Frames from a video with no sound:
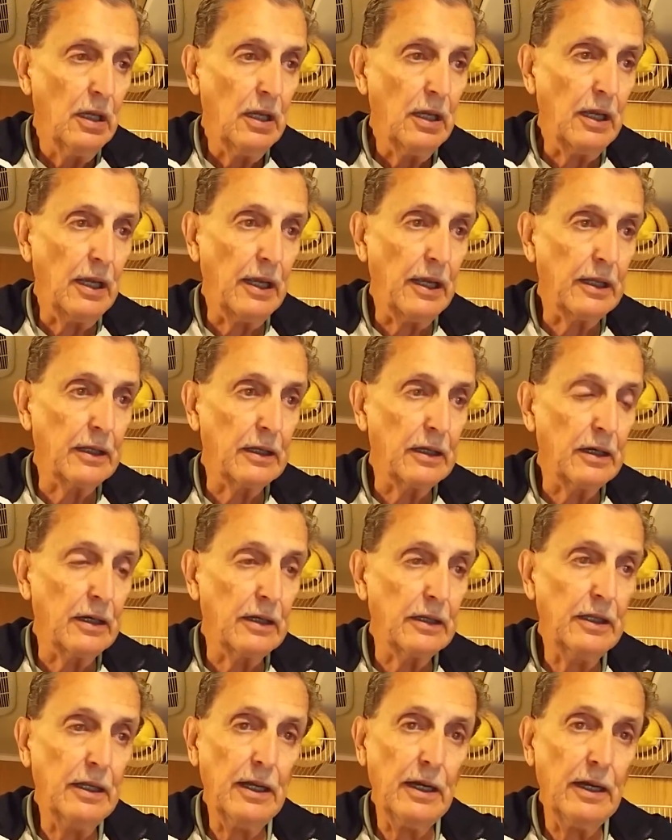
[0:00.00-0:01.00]
and
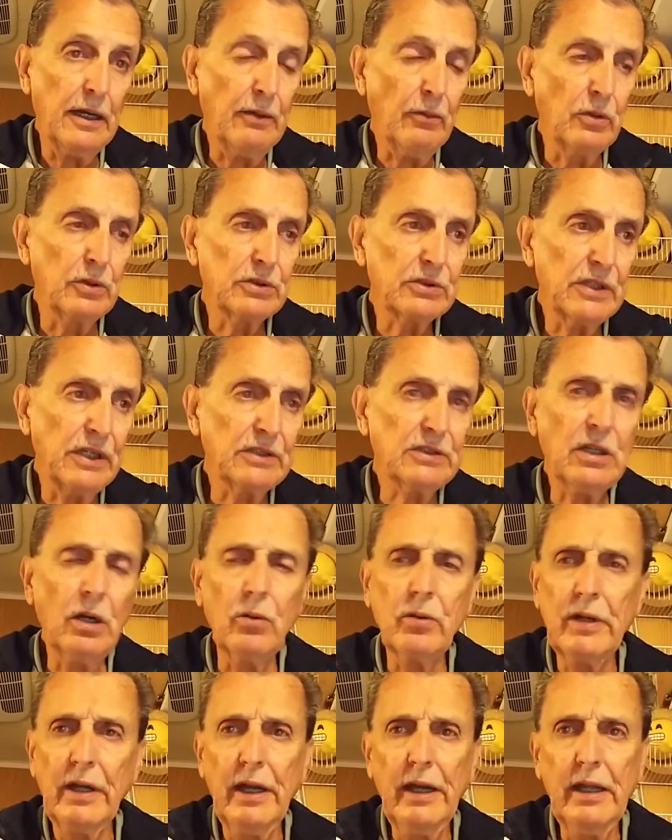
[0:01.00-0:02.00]
uh, yeah, it was it's
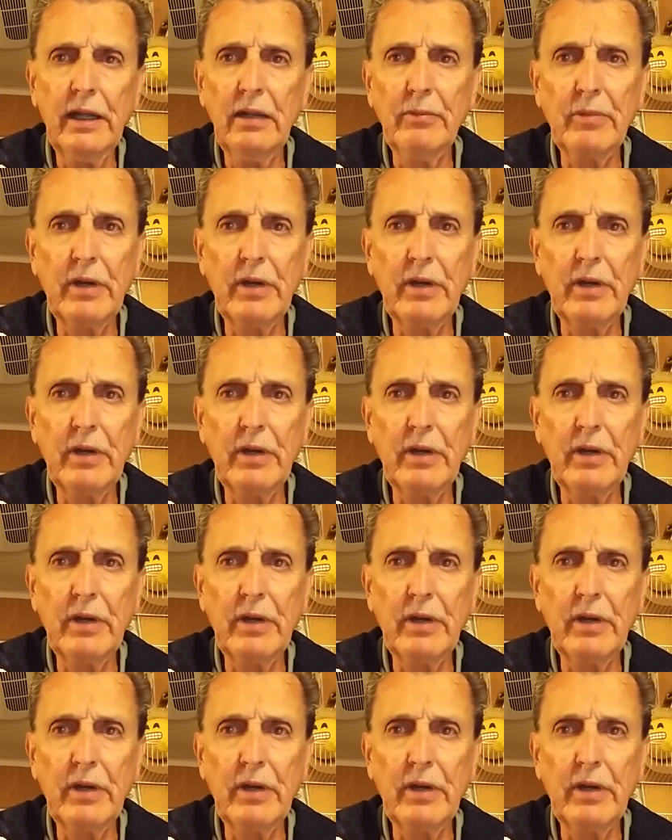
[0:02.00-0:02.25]
okay,